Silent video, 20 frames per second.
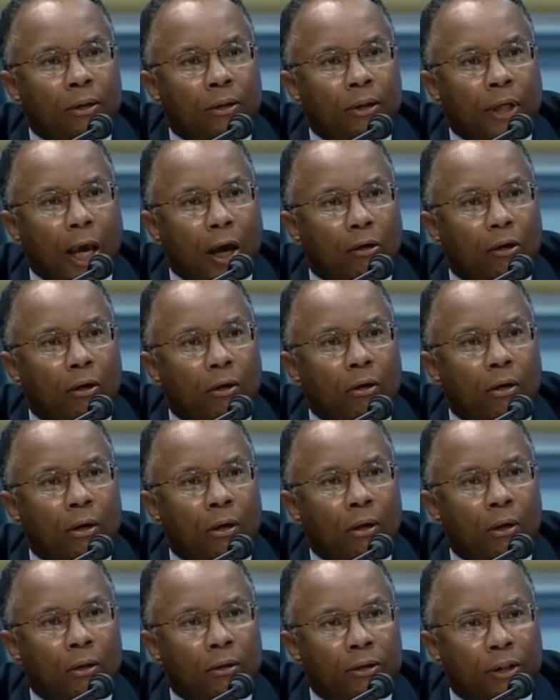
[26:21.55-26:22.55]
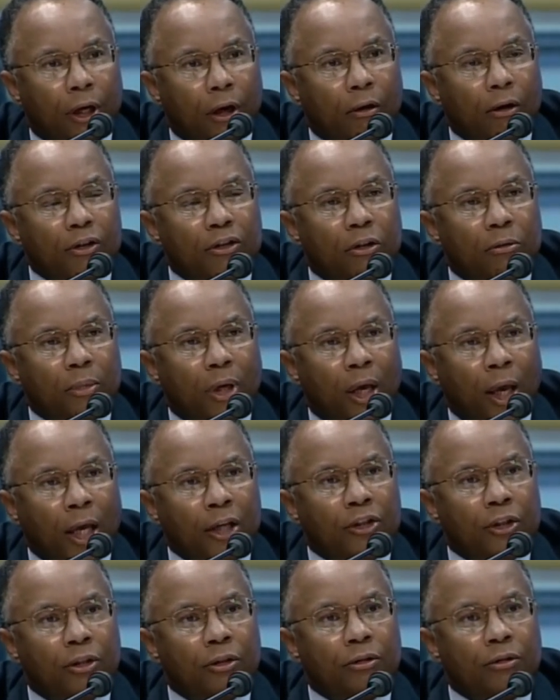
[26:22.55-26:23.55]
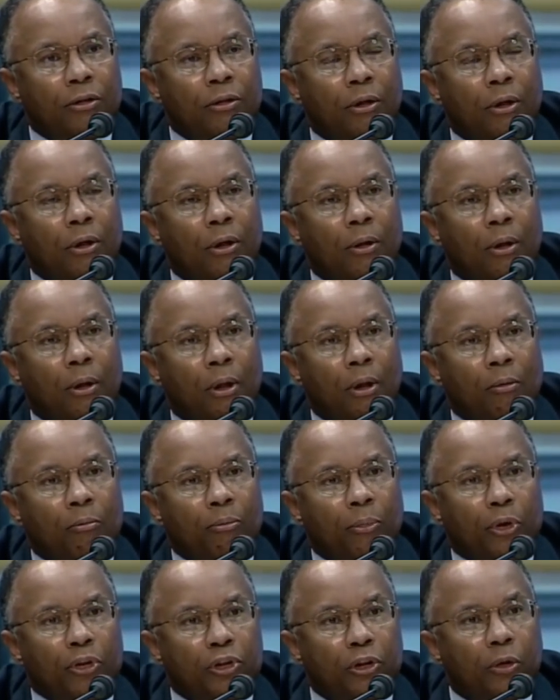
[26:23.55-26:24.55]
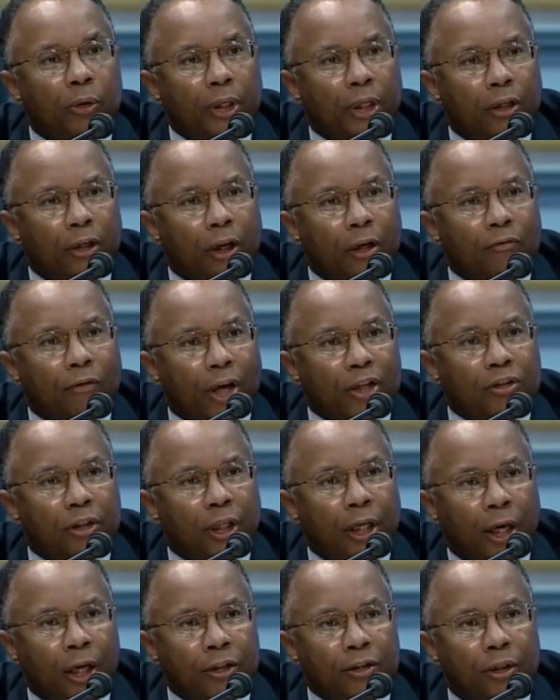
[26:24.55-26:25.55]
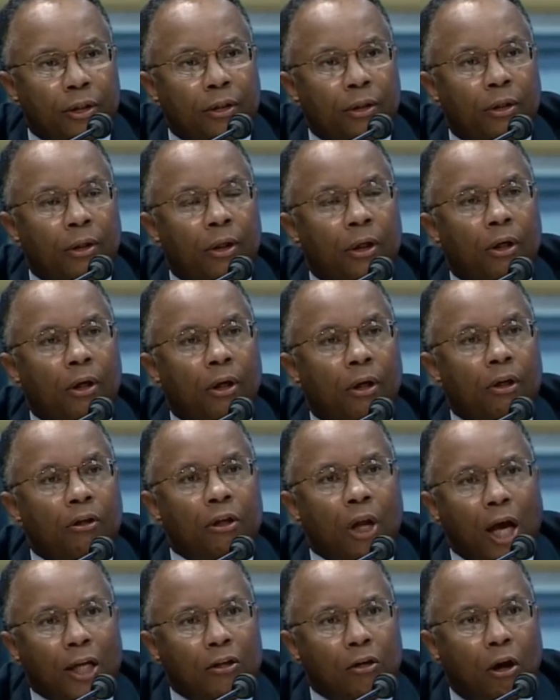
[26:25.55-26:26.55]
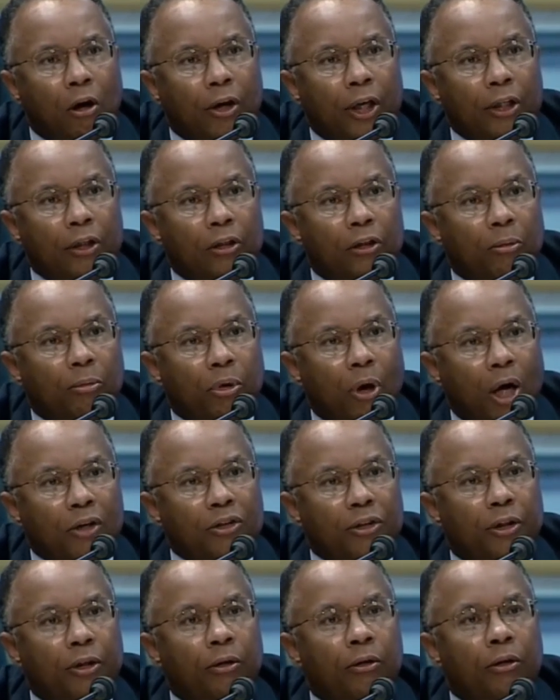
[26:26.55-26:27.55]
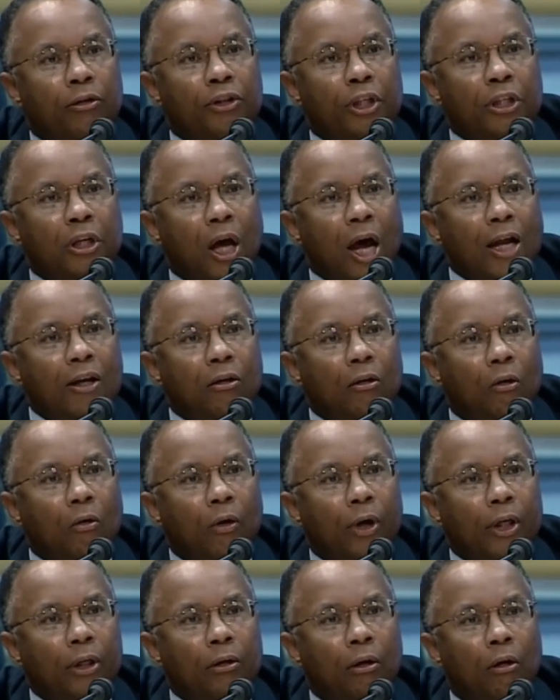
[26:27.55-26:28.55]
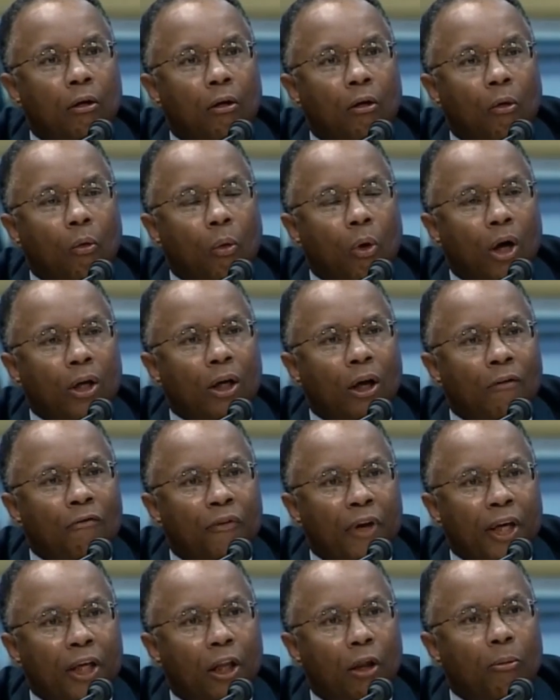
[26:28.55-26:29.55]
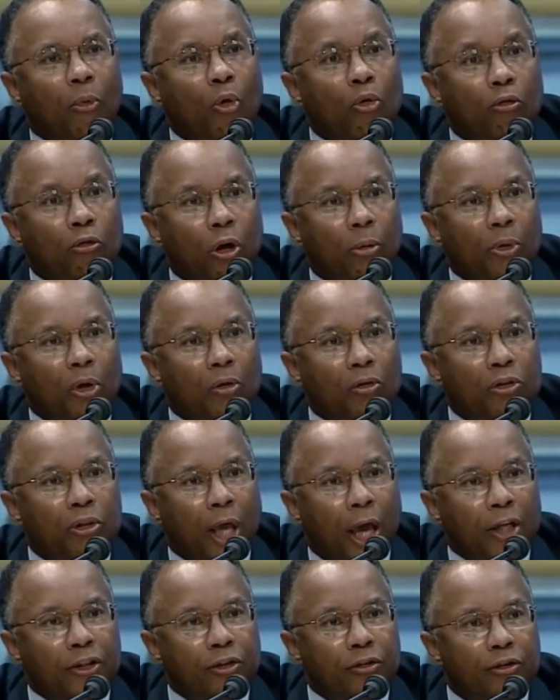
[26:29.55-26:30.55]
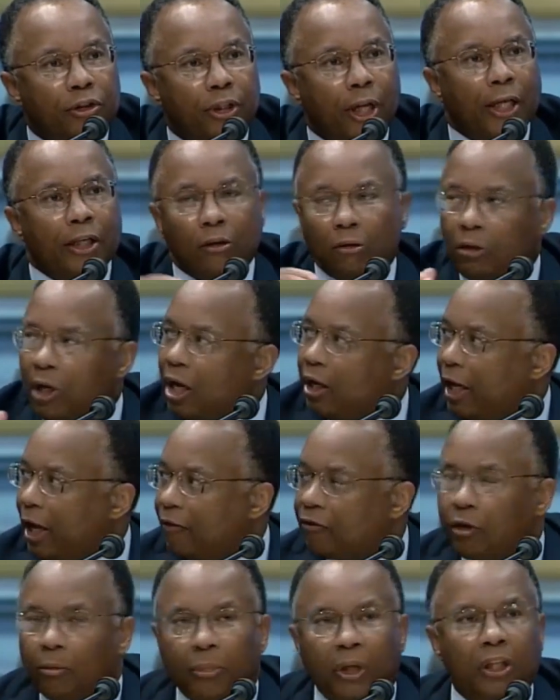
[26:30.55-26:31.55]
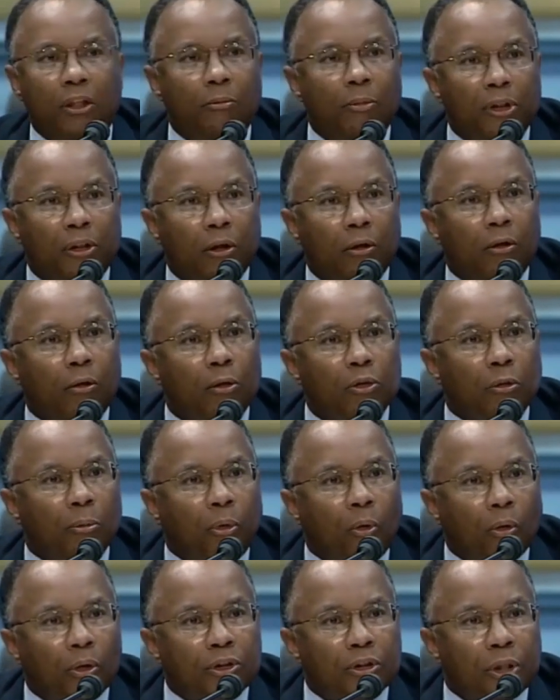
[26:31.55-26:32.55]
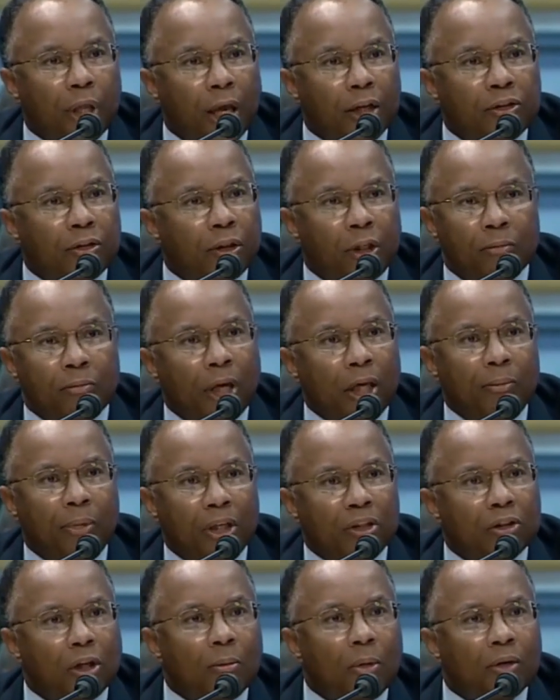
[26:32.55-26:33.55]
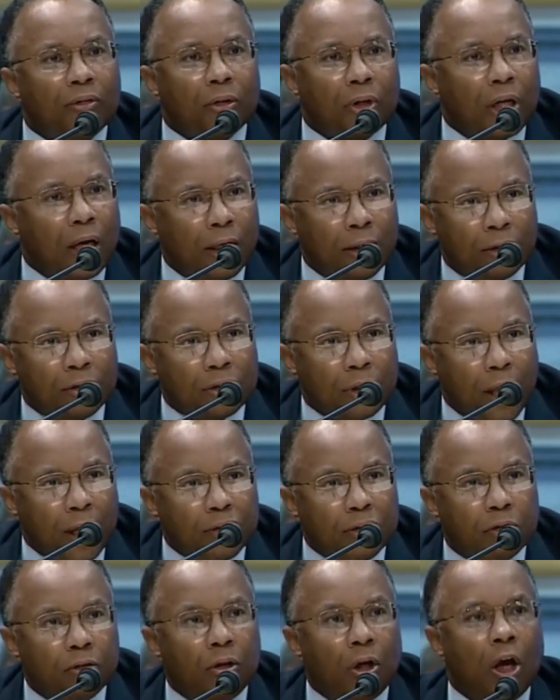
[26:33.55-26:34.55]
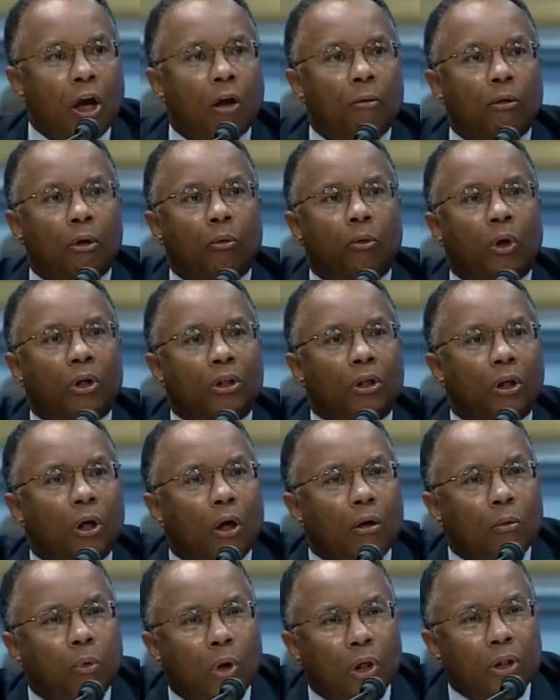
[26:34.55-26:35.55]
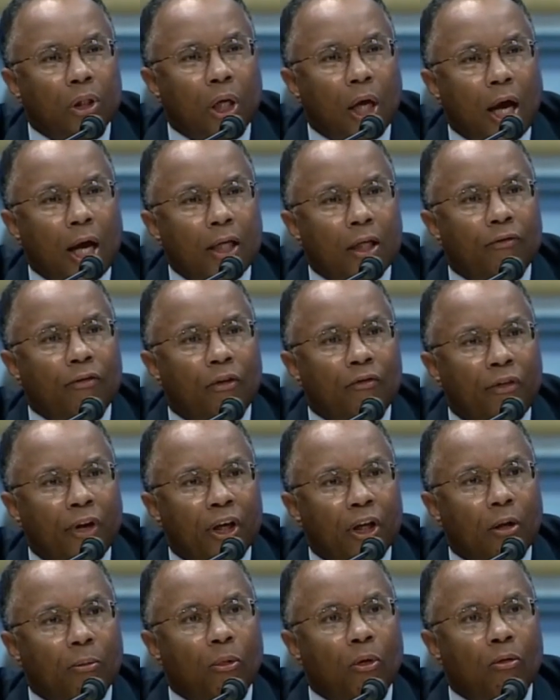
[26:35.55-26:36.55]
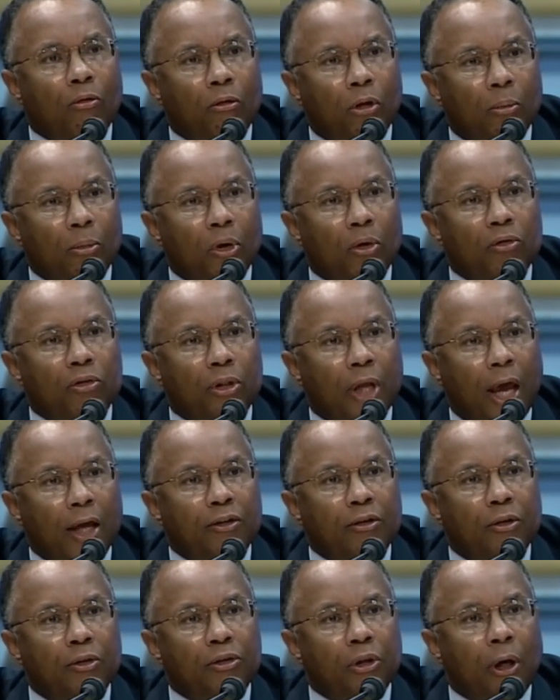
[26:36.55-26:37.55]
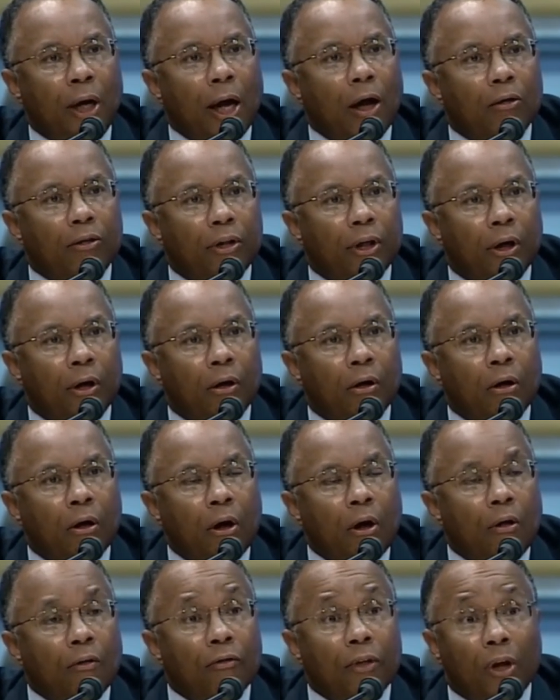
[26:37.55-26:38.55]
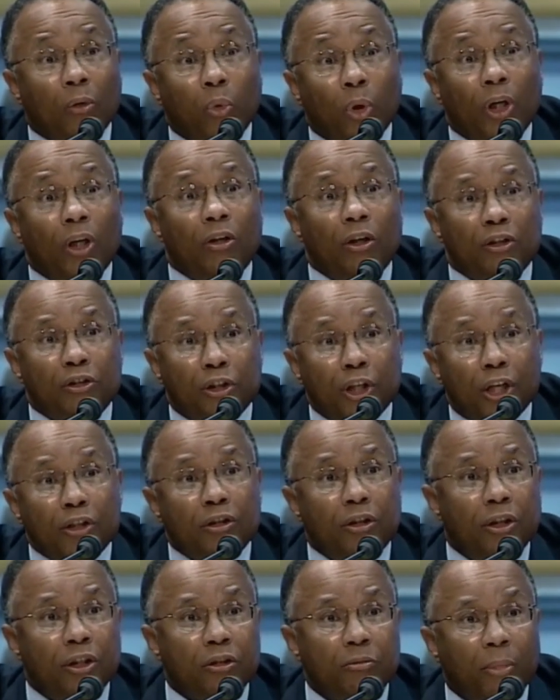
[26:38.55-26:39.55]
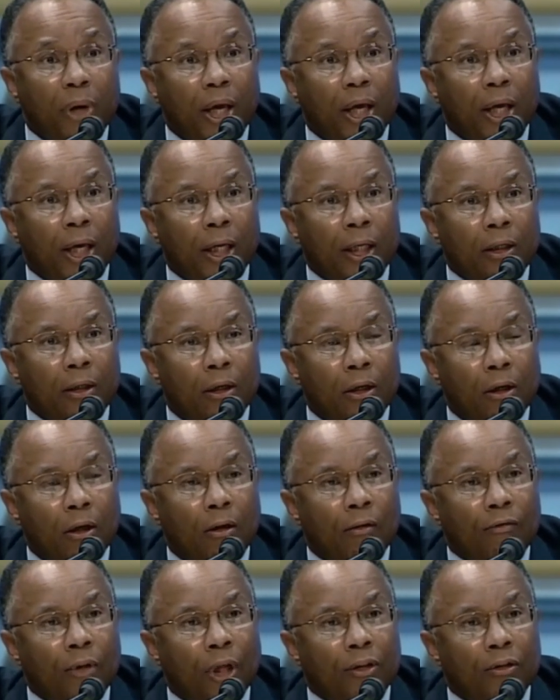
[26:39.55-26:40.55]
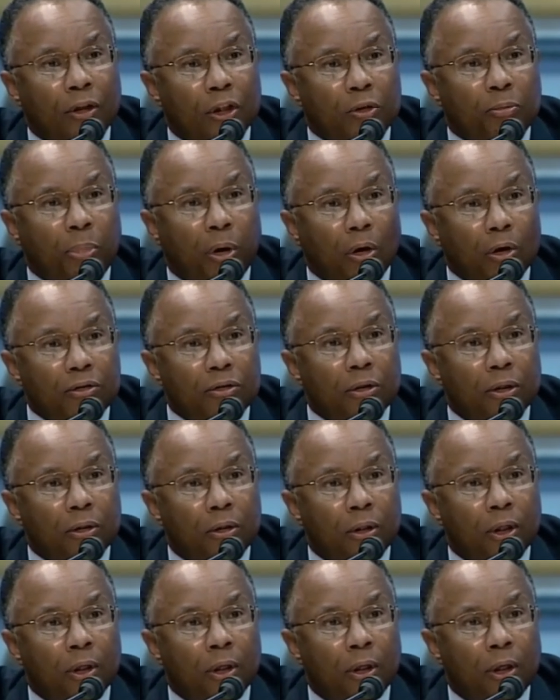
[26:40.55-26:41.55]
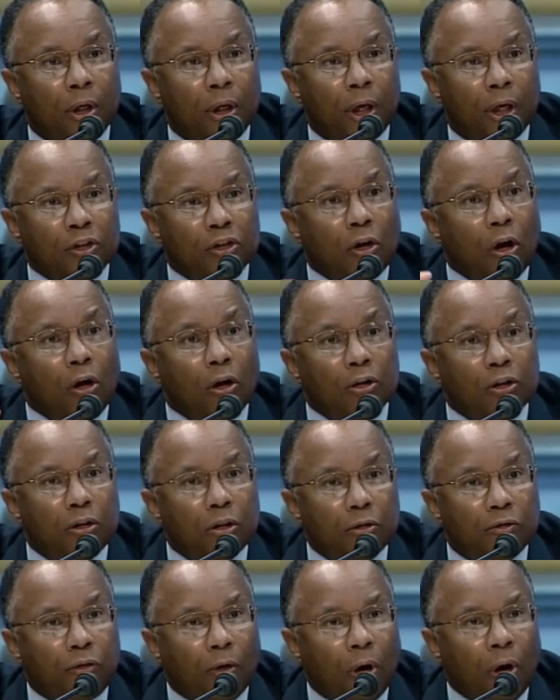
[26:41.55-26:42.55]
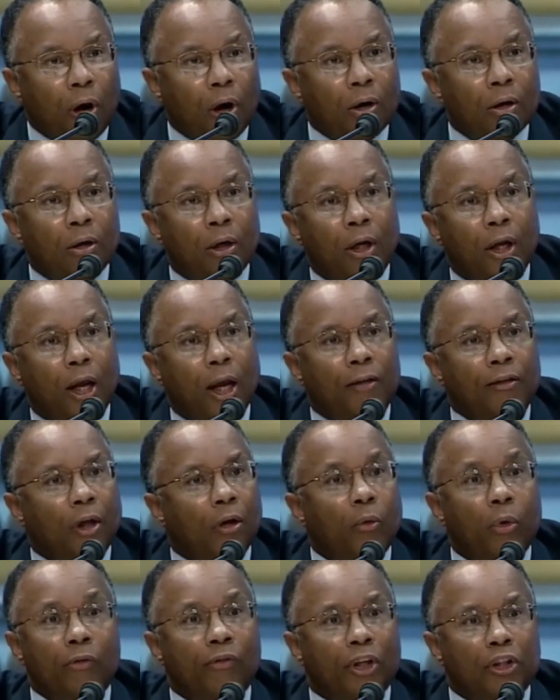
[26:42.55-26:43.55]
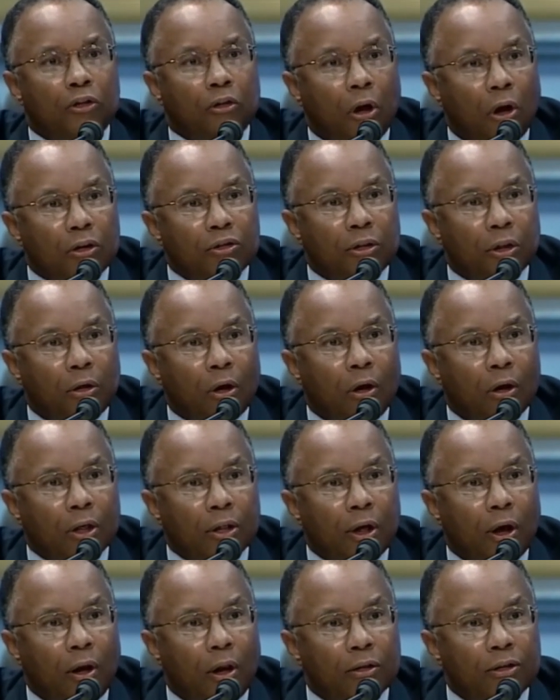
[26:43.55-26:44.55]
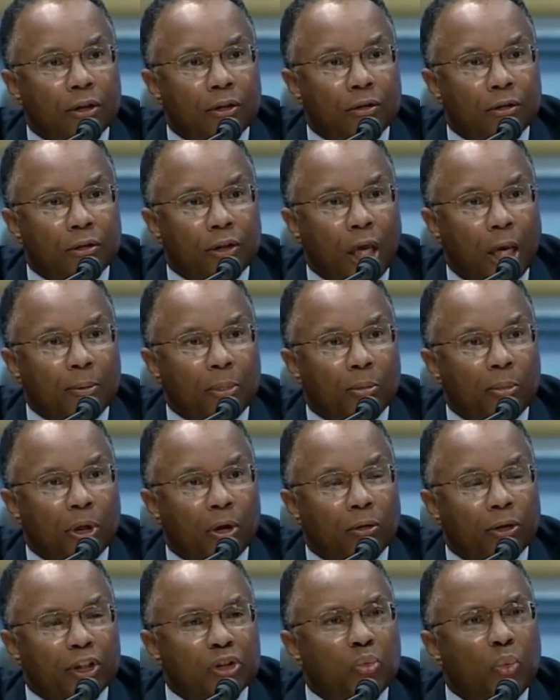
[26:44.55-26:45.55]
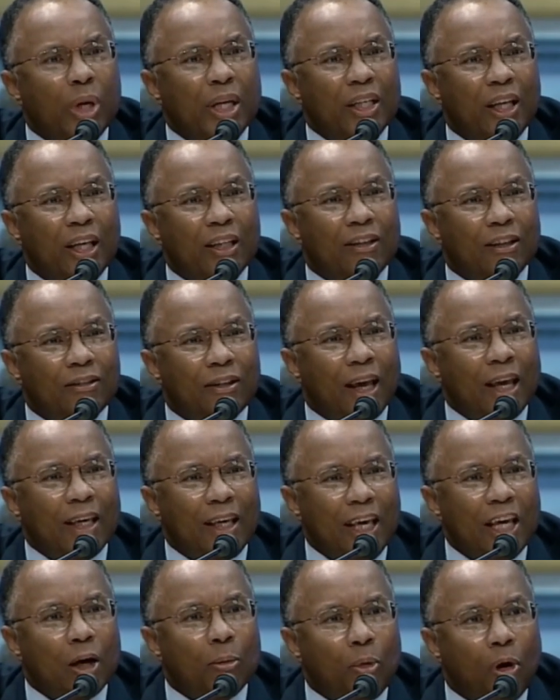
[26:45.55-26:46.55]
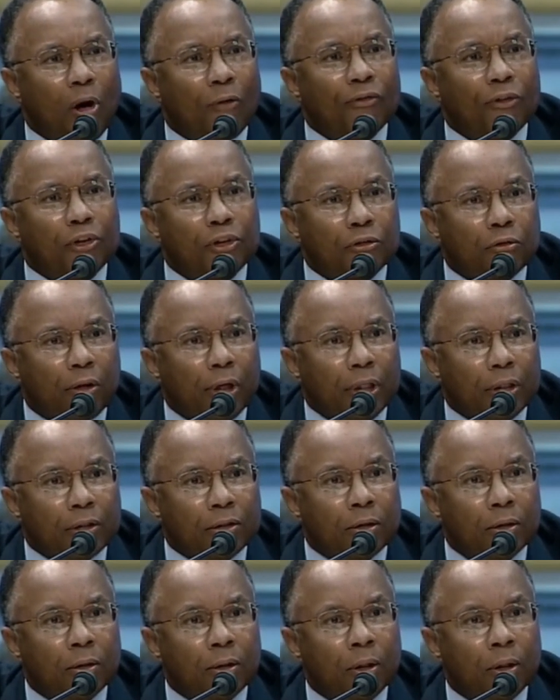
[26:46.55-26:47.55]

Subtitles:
counterterrorism agents pursuing an investigation, not talking to the prosecutors, and not knowing what available criminal statutes, and they do not have to be the material support statute, it may be some other kind of statute, but what kind of available criminal statutes are out there that when a decision is made that this person has gone too far and that we've exhausted our intelligence capabilities, we need to take him off the streets.